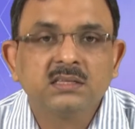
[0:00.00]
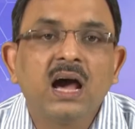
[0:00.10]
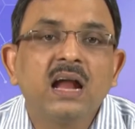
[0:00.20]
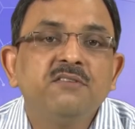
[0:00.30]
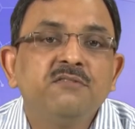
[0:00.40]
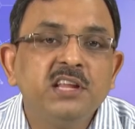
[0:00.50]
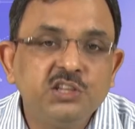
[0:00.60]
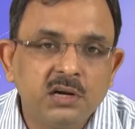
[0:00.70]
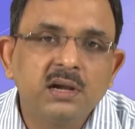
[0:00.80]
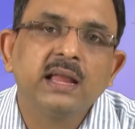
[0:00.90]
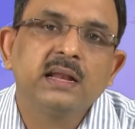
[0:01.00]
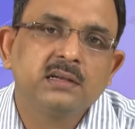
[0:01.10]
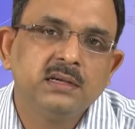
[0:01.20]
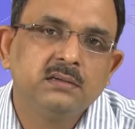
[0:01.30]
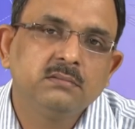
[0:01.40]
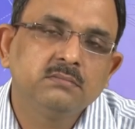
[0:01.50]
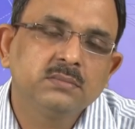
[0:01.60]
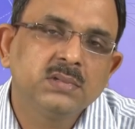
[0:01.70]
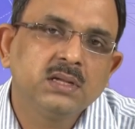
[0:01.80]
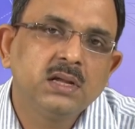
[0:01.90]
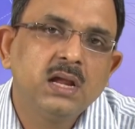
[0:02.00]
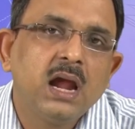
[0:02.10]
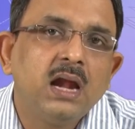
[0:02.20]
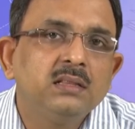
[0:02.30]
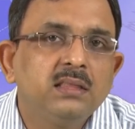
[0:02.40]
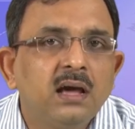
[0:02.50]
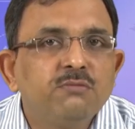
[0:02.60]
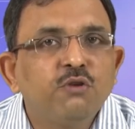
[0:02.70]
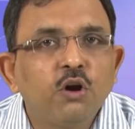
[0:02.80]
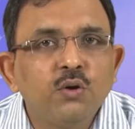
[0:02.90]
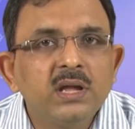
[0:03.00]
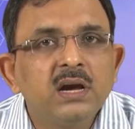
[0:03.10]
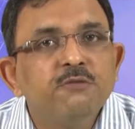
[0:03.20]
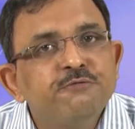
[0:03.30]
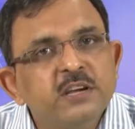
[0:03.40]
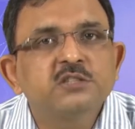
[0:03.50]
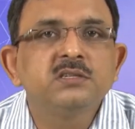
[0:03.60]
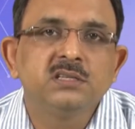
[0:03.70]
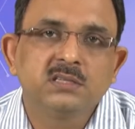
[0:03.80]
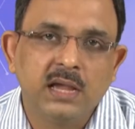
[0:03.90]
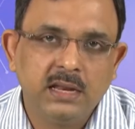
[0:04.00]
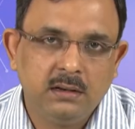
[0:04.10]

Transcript: are teacher directed and they are following a fixed design.